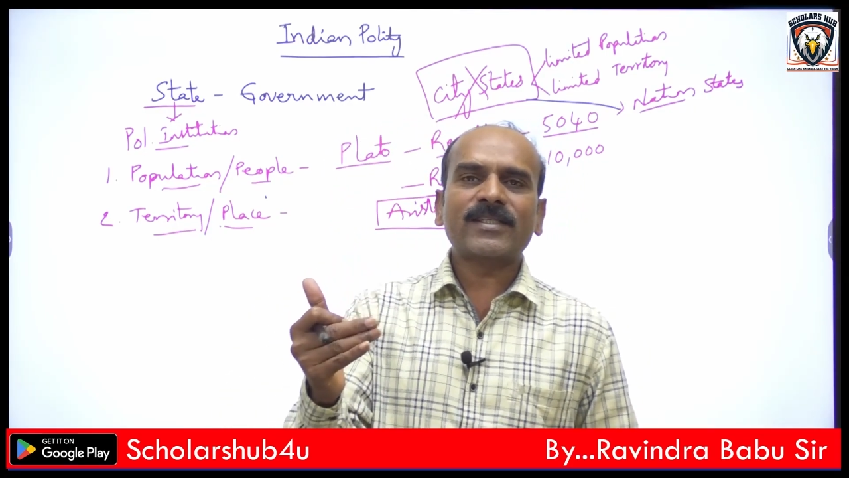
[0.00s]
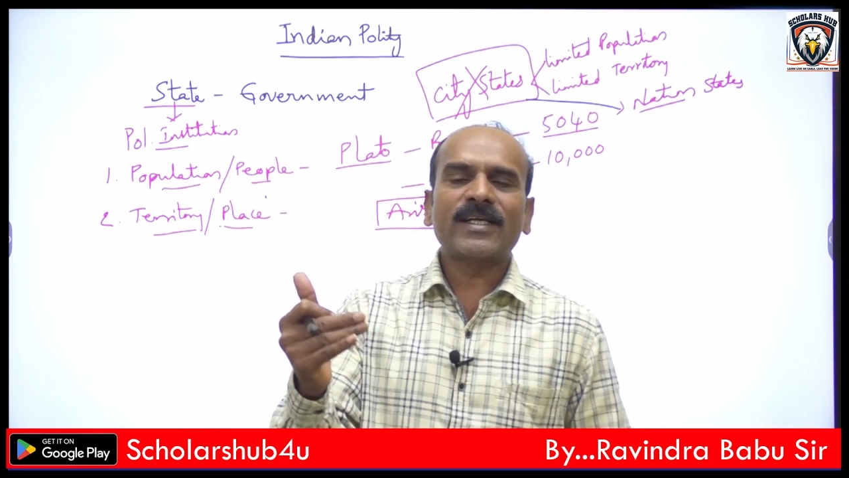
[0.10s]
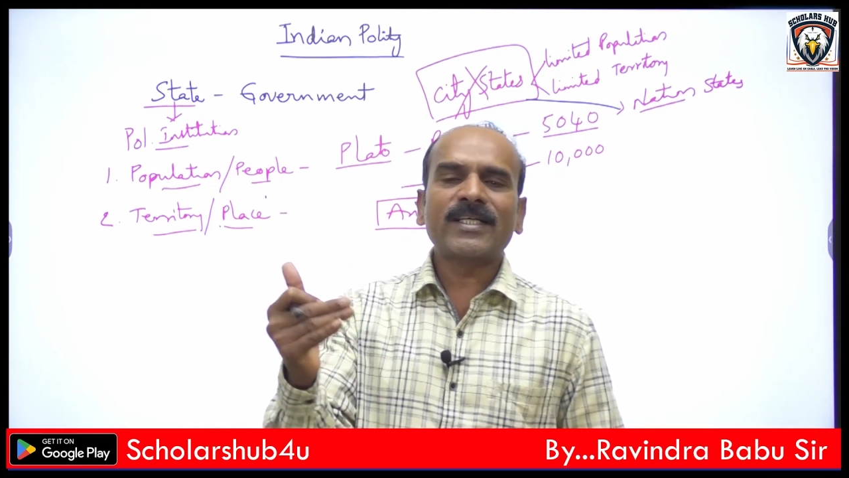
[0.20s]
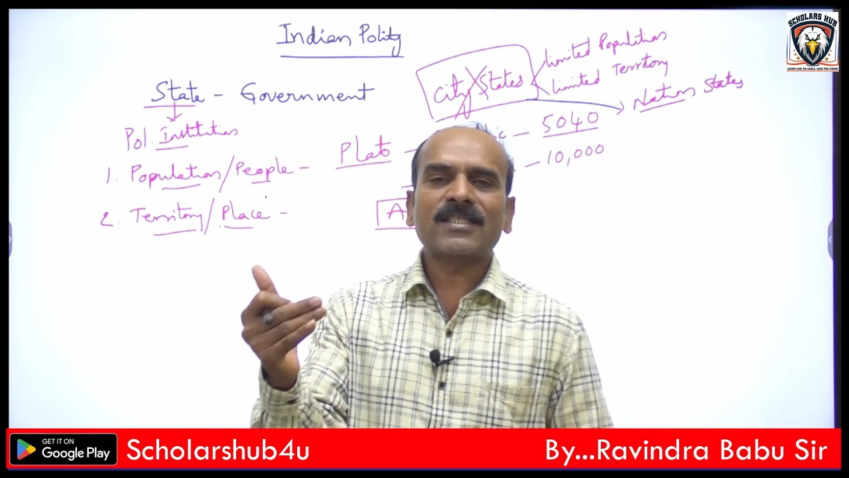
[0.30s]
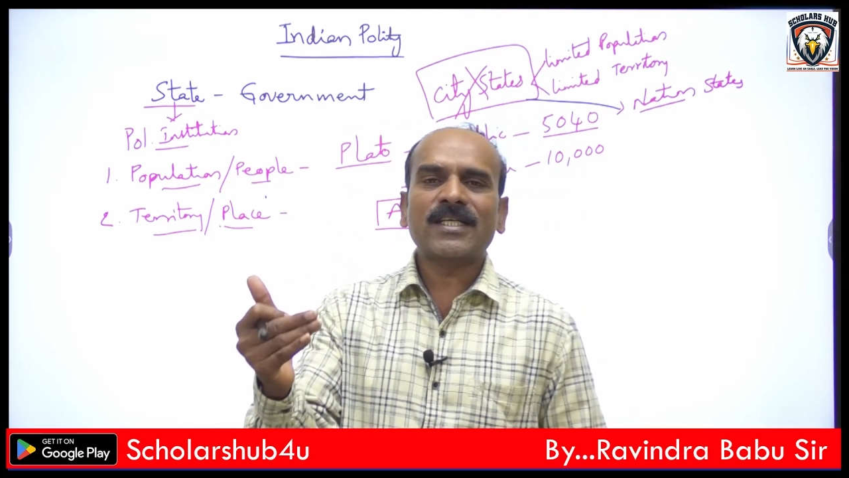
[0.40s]

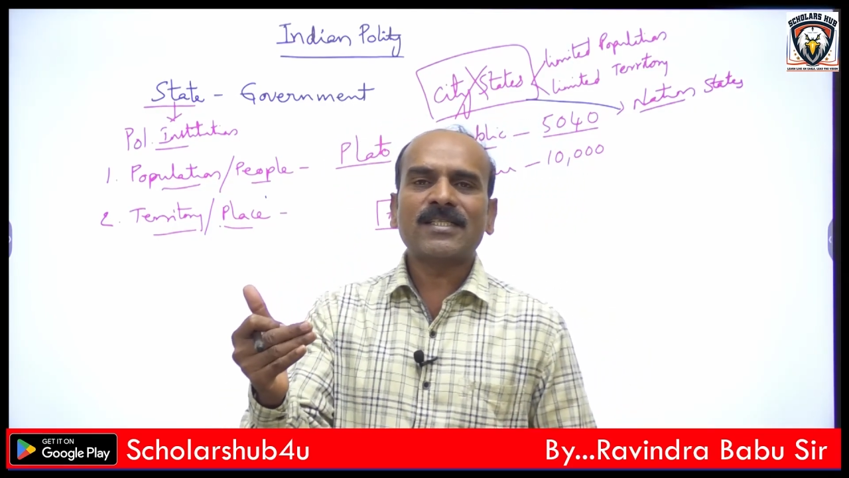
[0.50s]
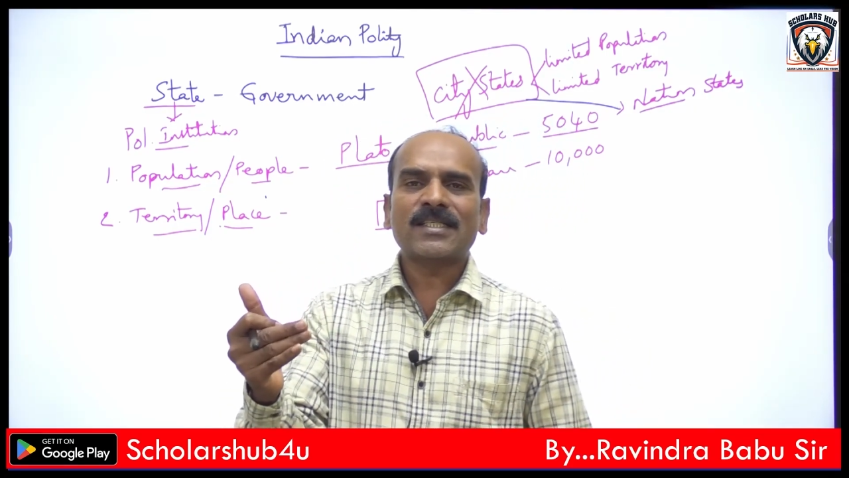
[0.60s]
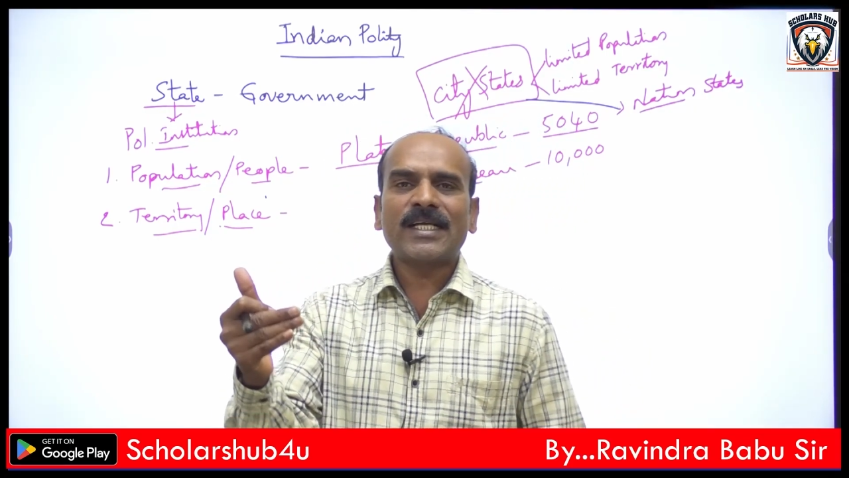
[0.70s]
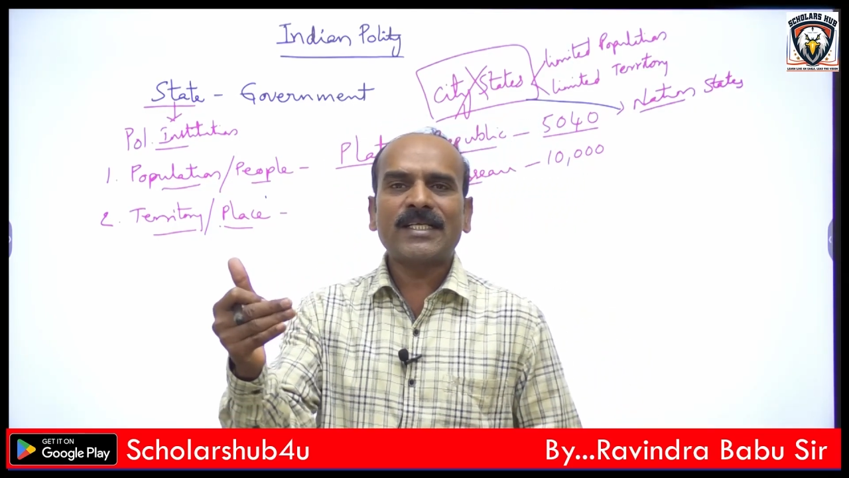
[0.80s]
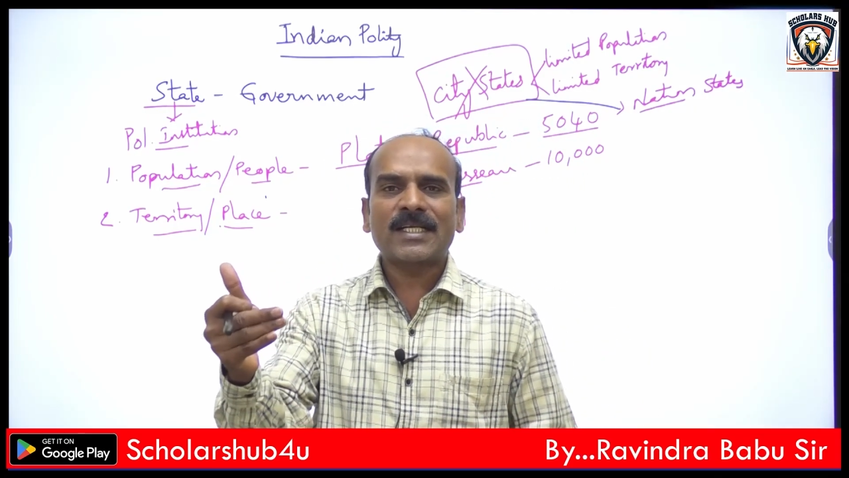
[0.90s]

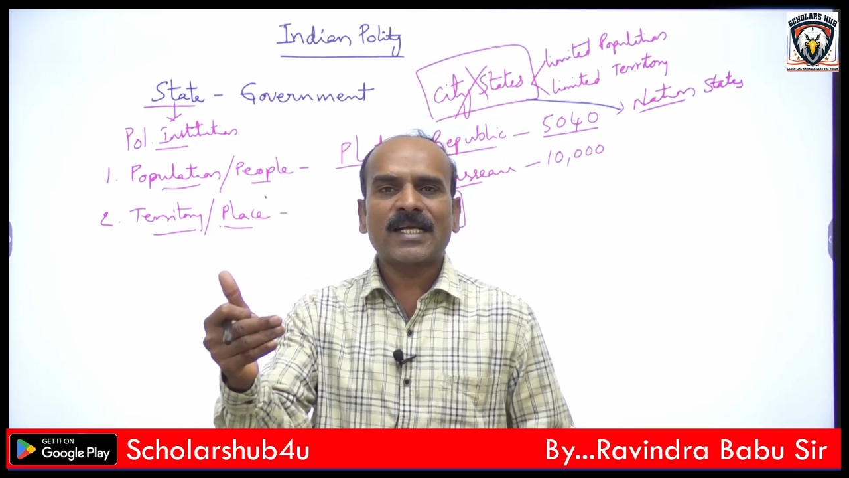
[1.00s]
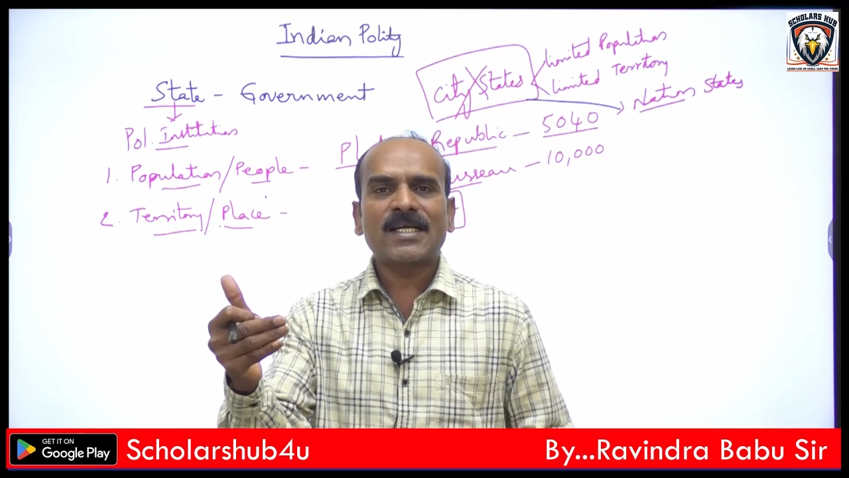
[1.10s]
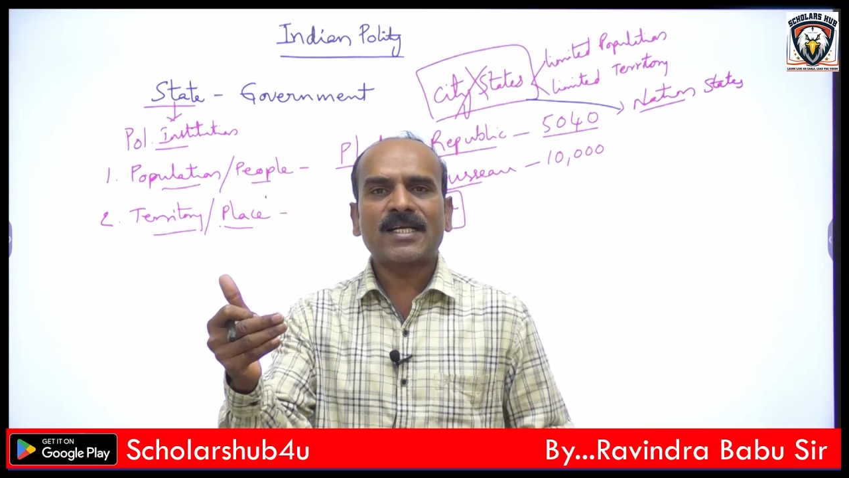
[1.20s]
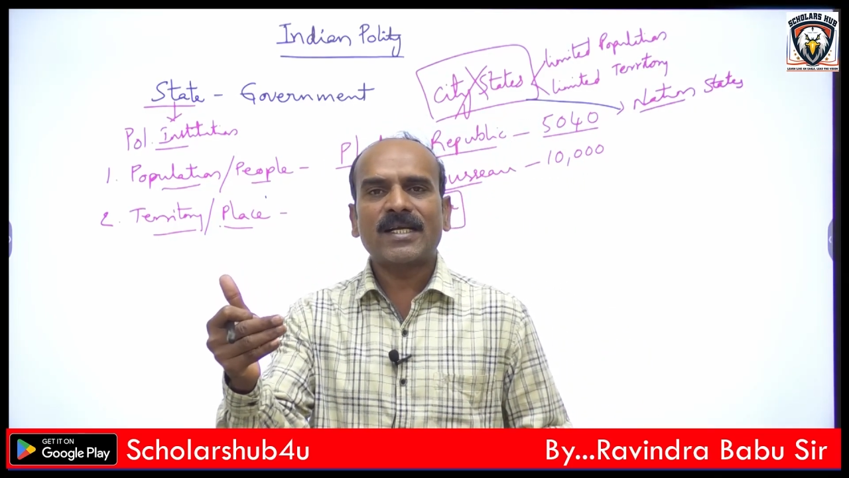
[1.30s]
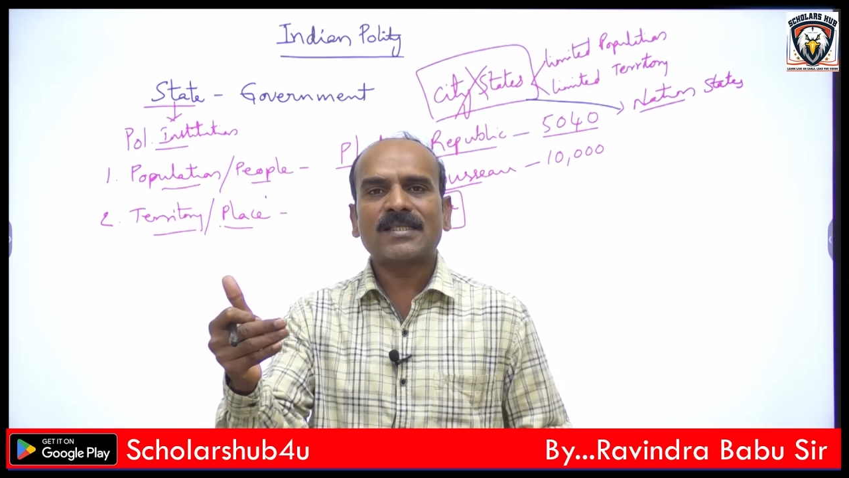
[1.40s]
distance is
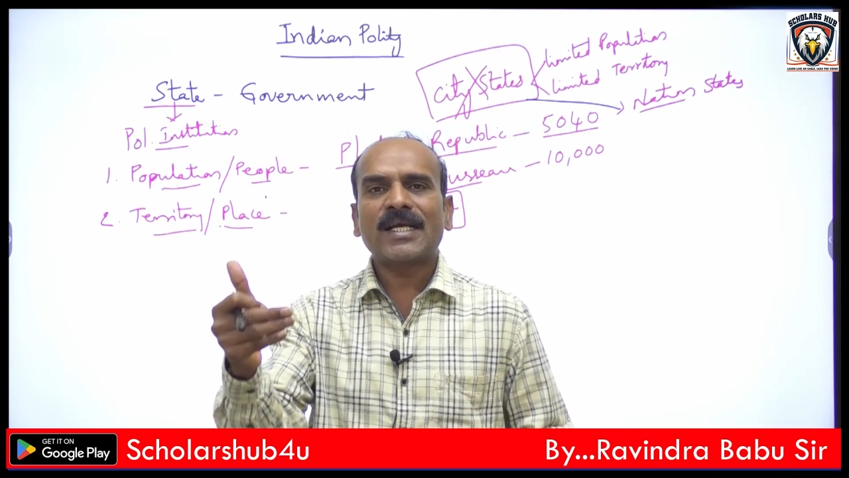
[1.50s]
regarded as